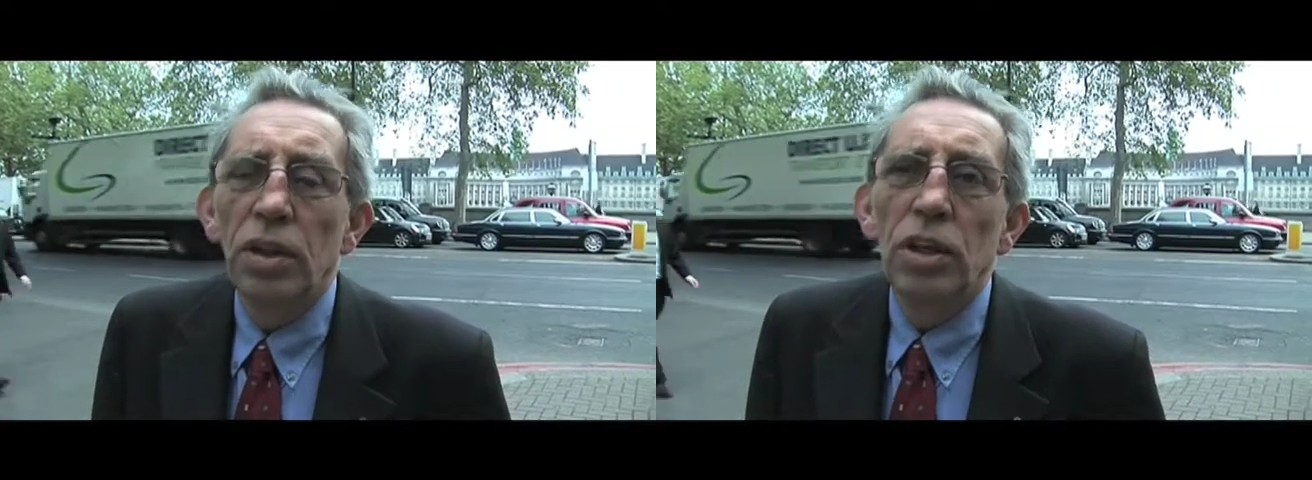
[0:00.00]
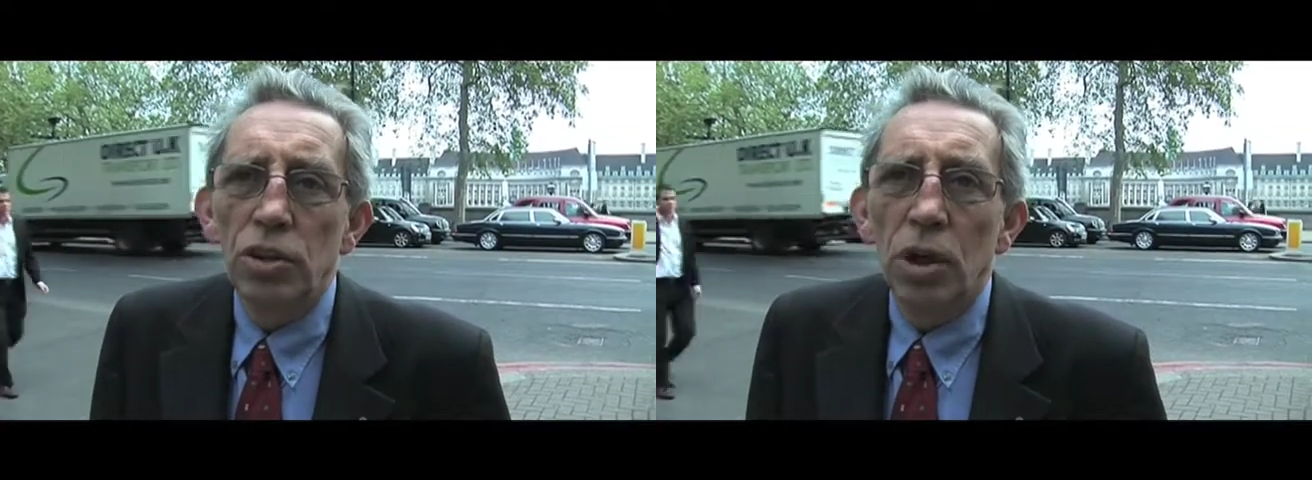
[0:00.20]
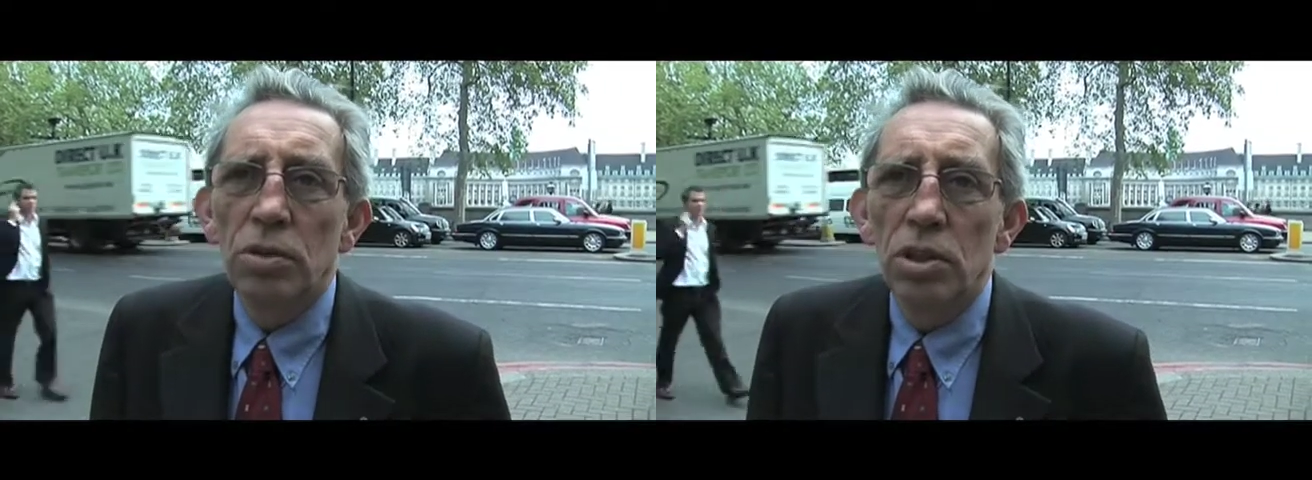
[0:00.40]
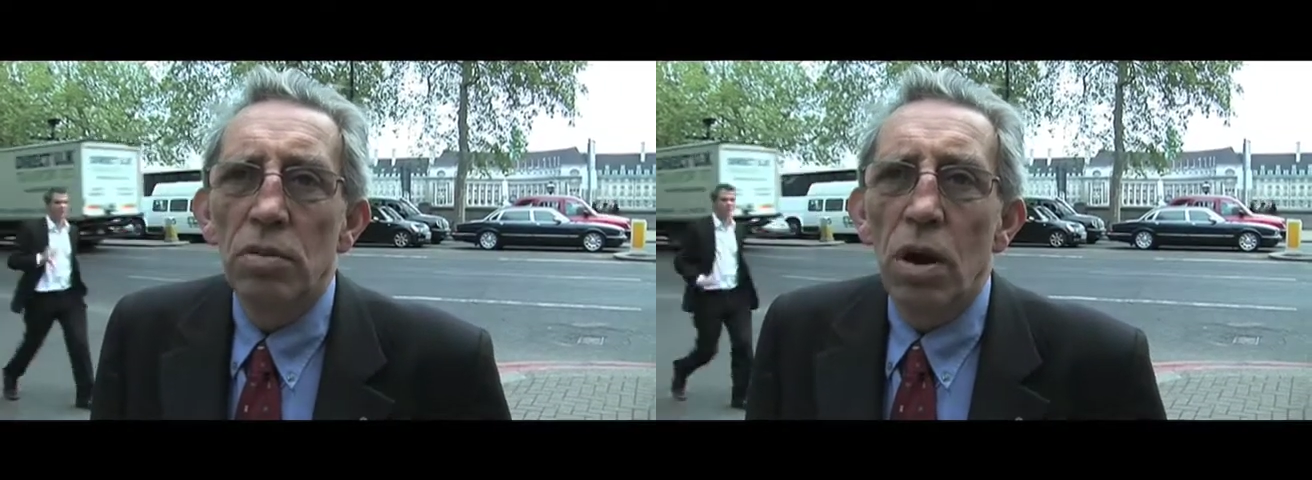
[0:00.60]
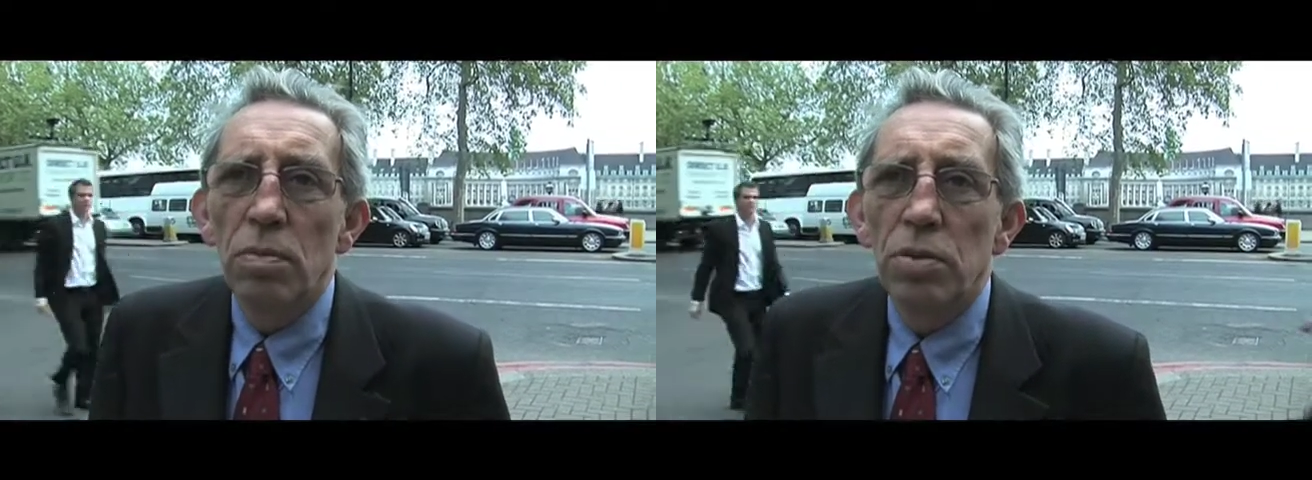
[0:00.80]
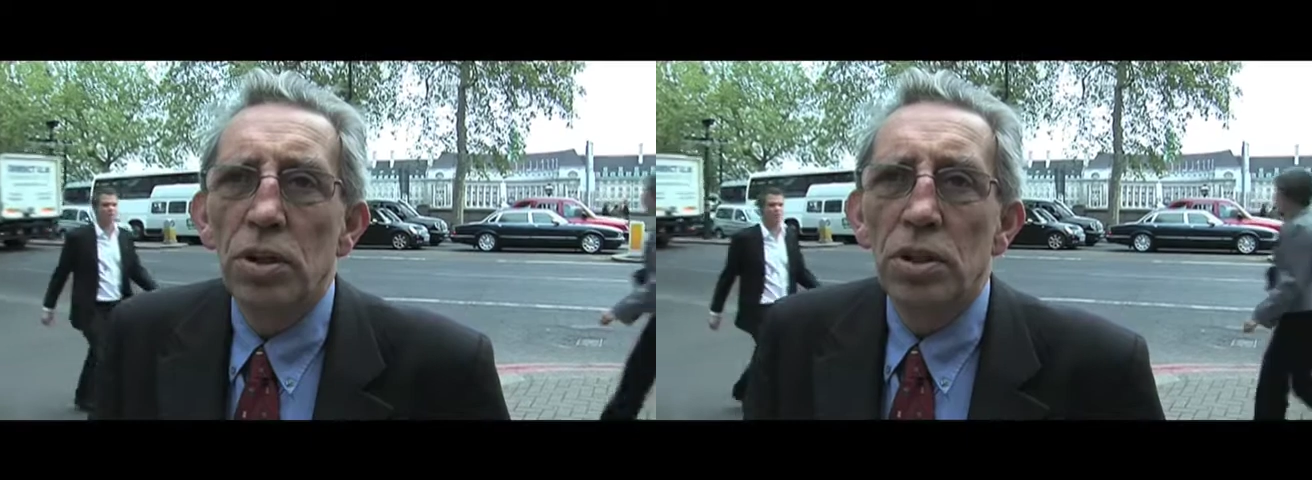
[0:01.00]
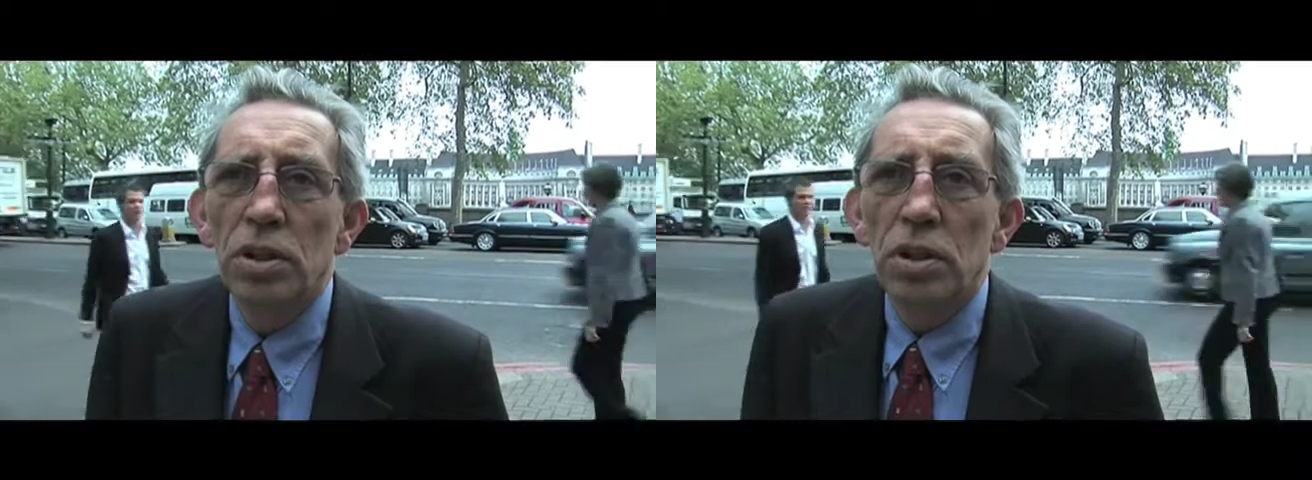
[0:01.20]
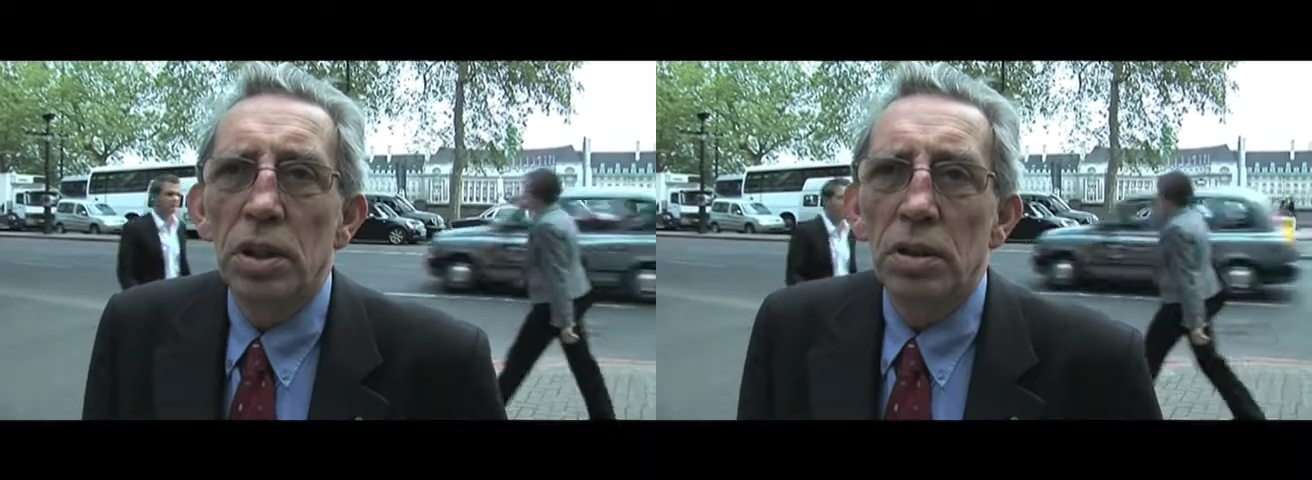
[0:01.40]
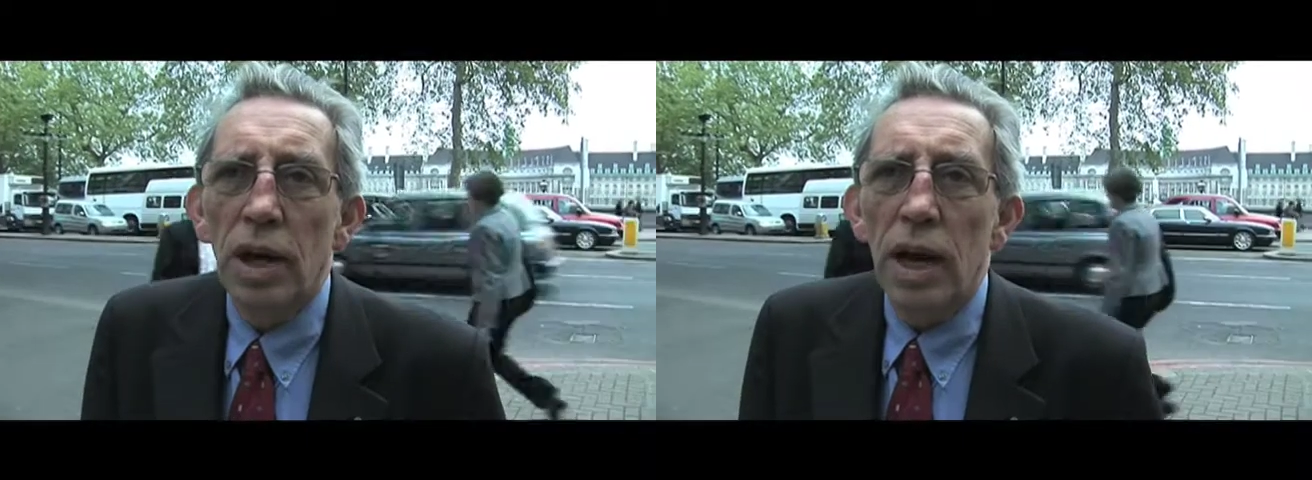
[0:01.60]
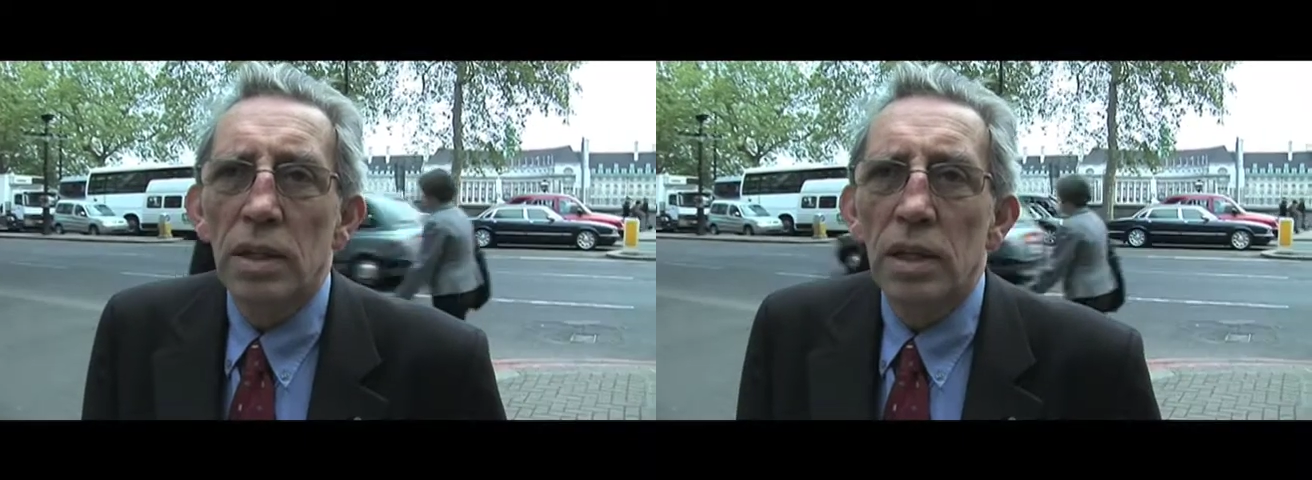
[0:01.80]
I think Jon's the right person to do
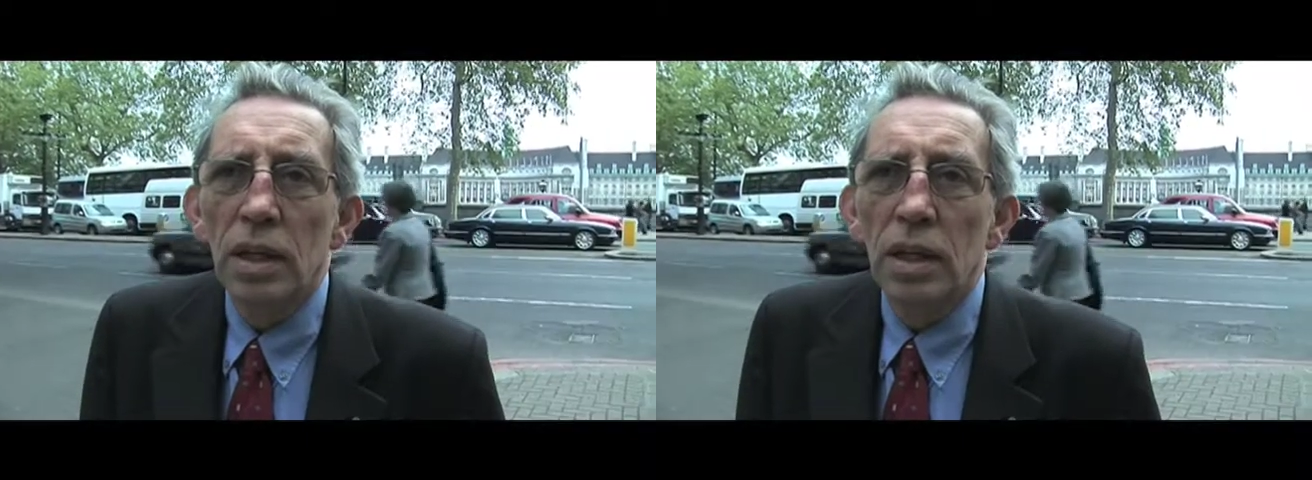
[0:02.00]
that.